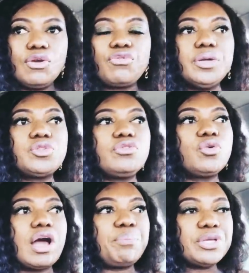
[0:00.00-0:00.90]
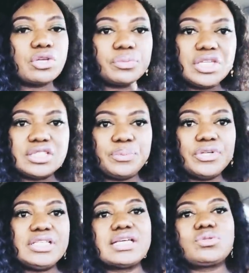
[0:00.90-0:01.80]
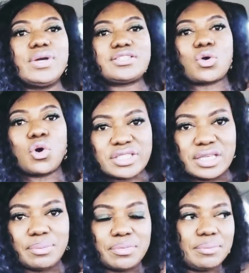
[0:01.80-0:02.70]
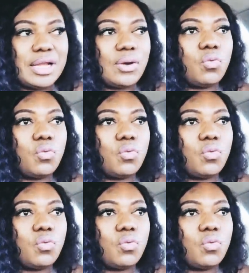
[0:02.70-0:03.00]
For him to even go and pick some things, the police has to escort him. Like,